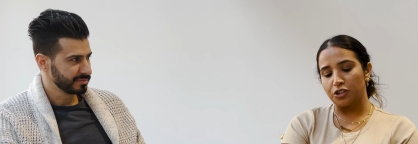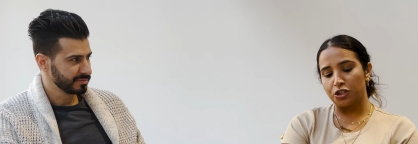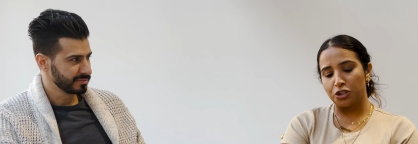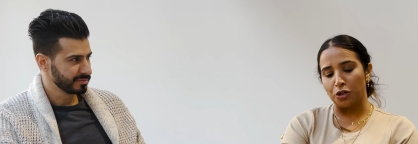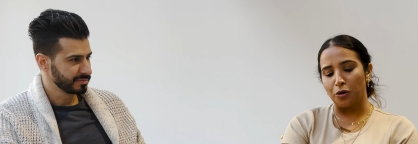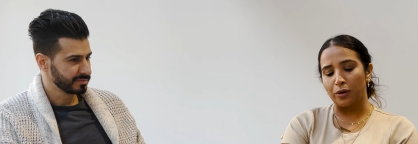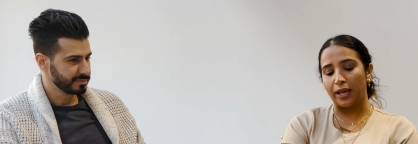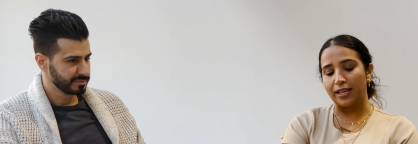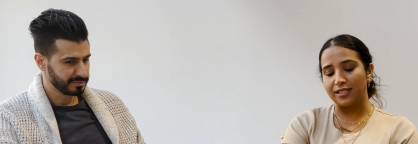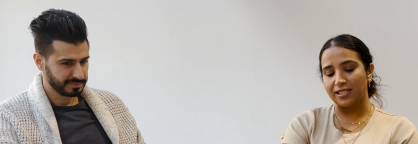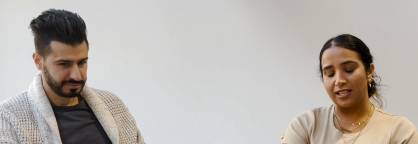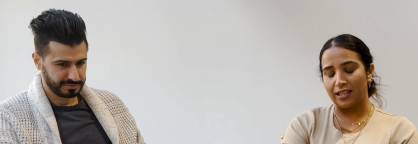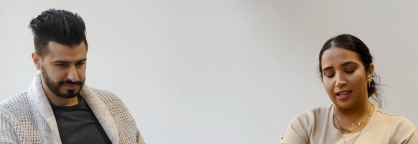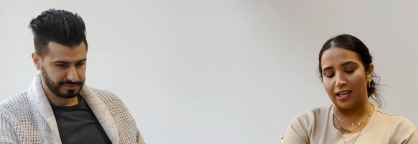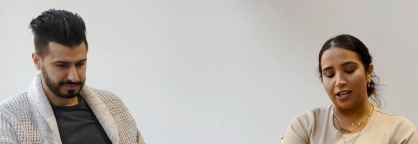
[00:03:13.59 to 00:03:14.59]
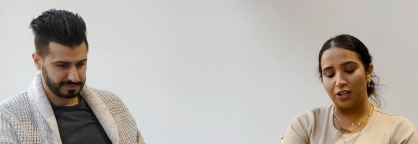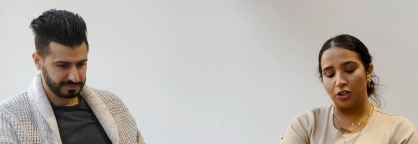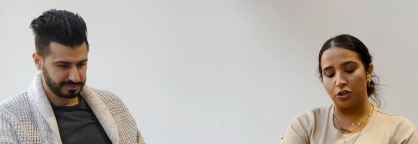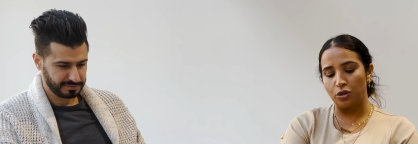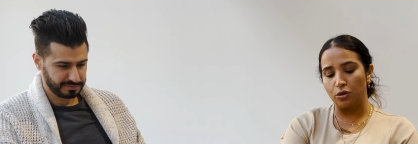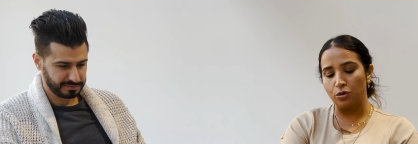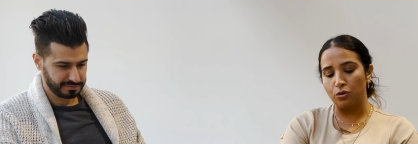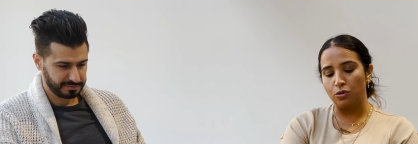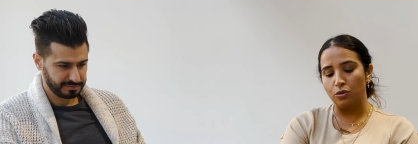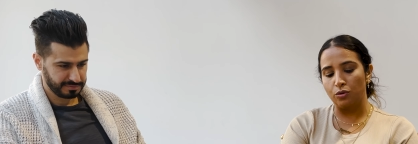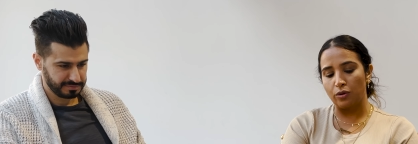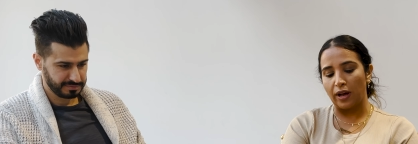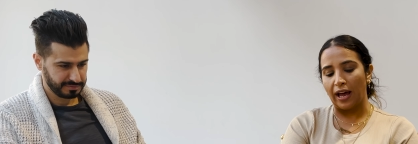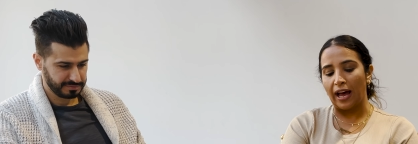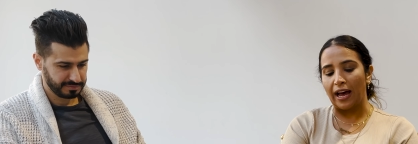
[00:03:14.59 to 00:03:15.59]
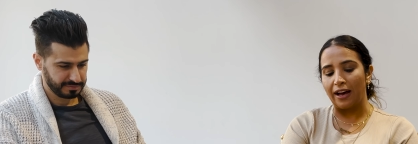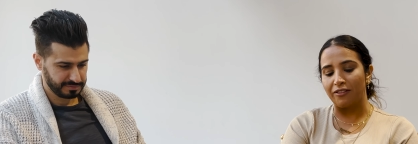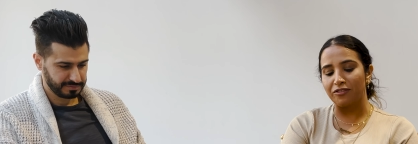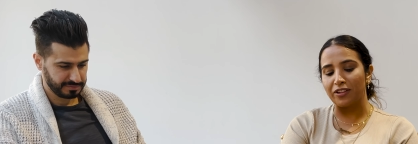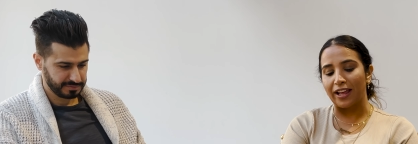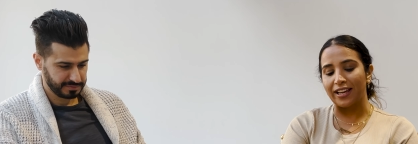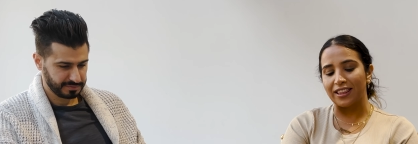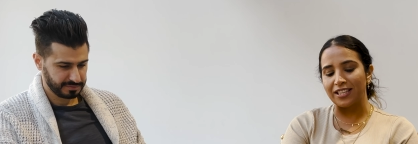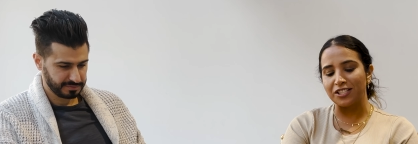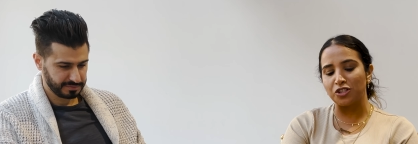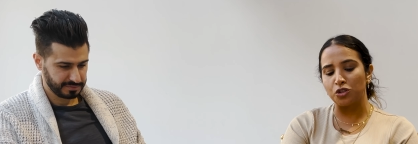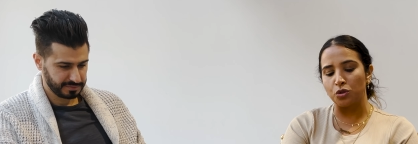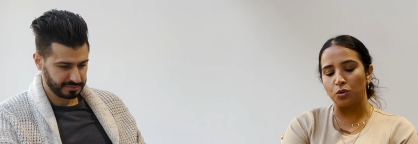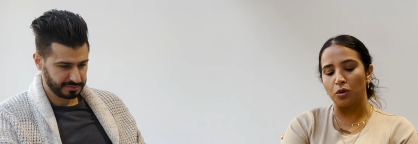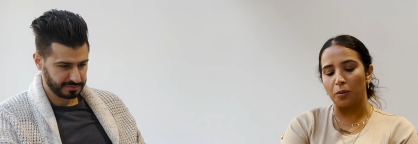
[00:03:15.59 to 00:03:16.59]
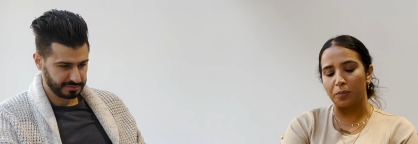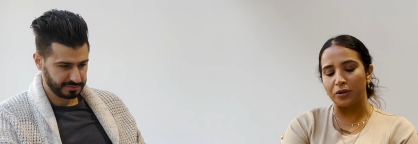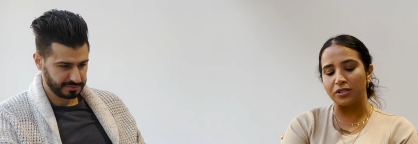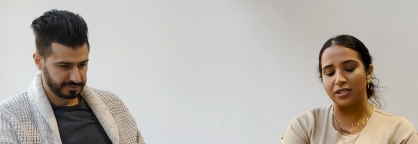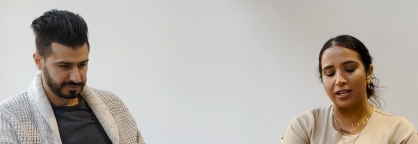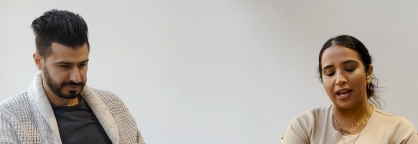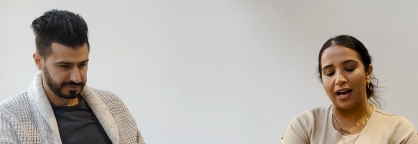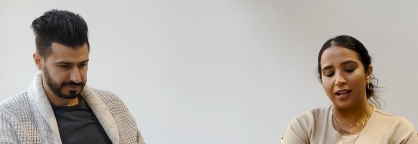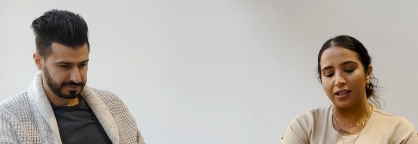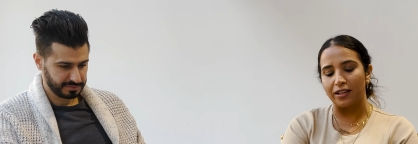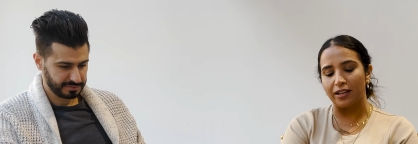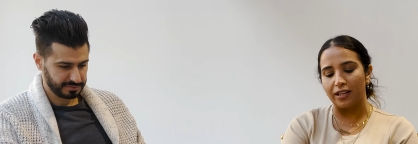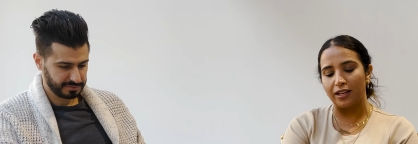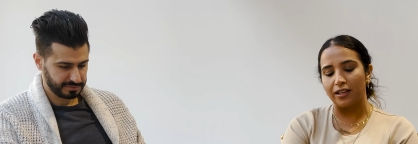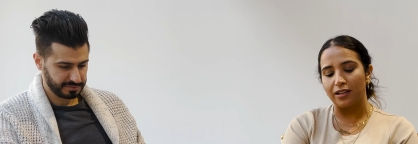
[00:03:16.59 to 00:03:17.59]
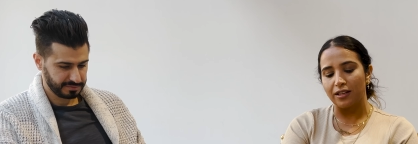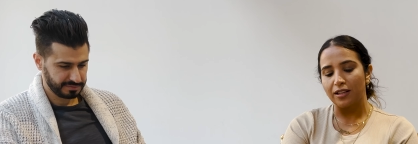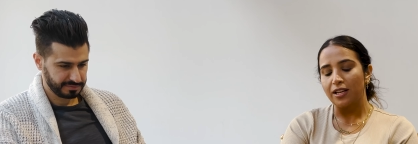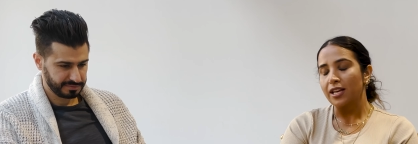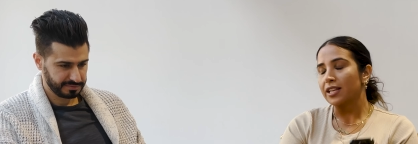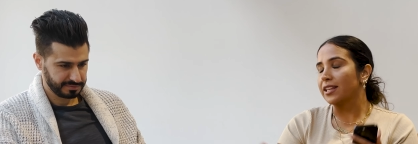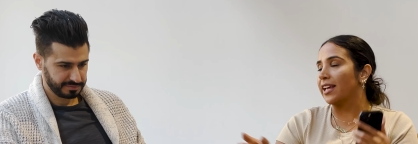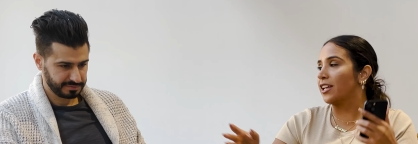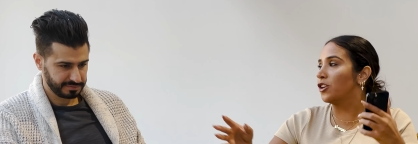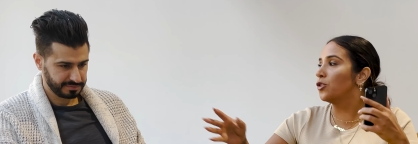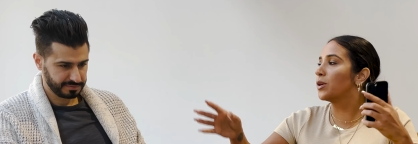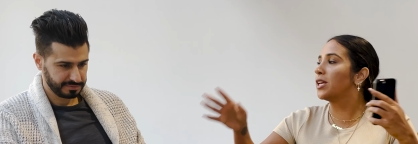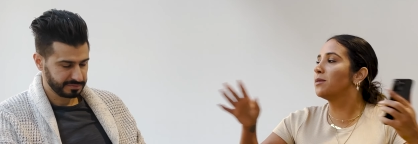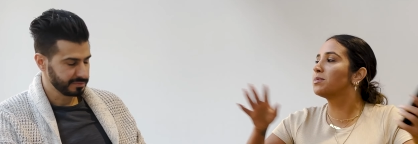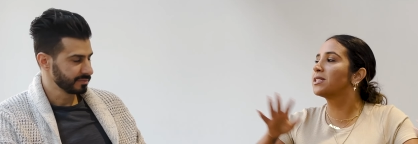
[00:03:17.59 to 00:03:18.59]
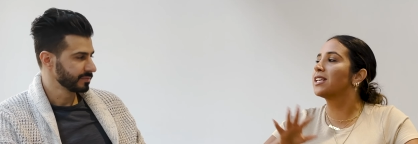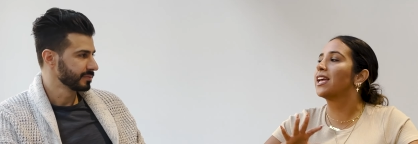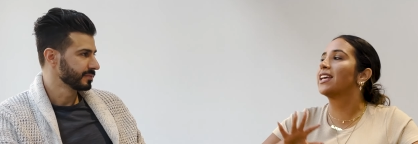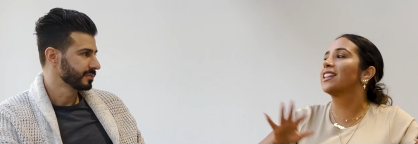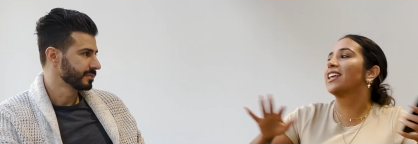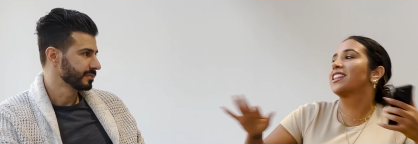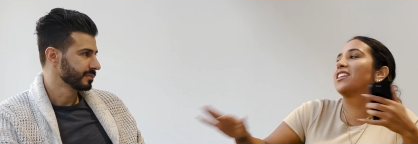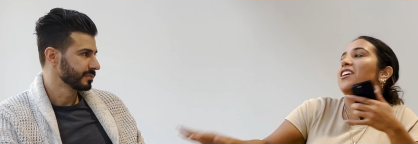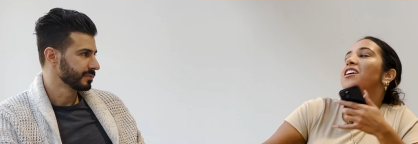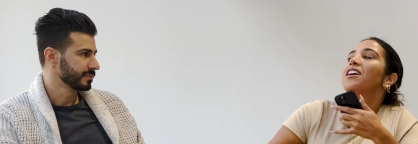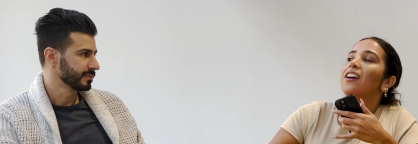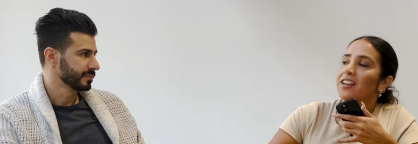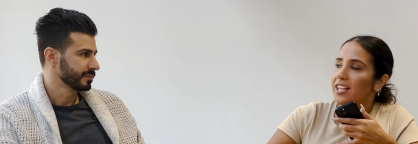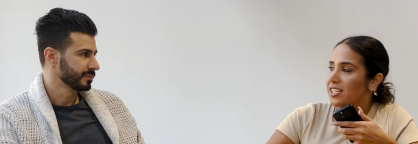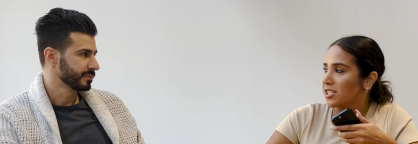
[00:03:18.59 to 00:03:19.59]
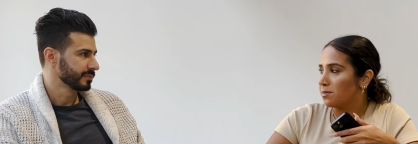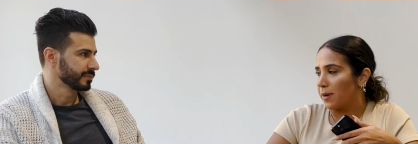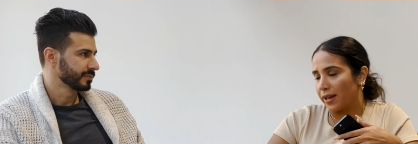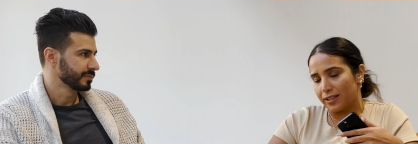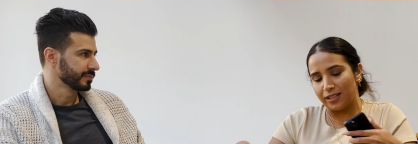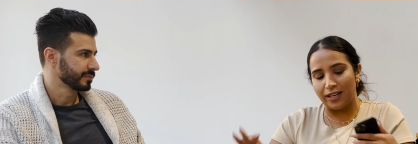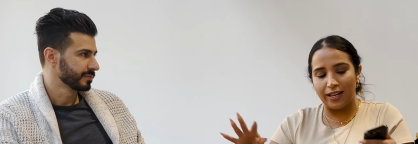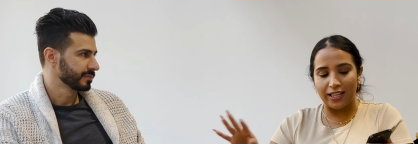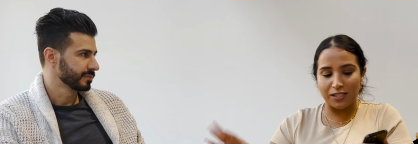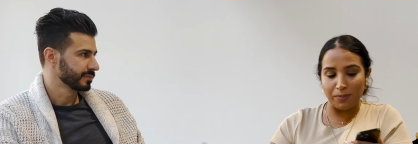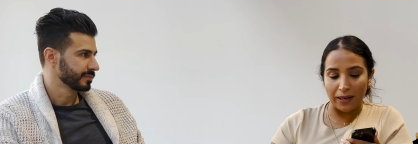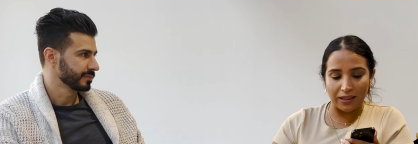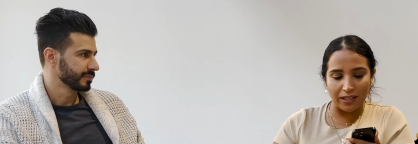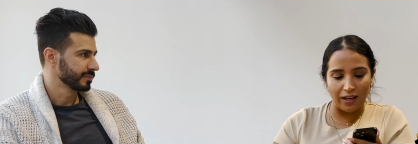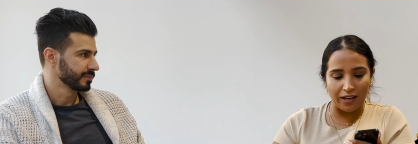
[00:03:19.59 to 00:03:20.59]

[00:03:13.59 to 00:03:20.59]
Speaker 1: showcasing that you have like this dual personality. Like you keep saying like the unexpected, expect the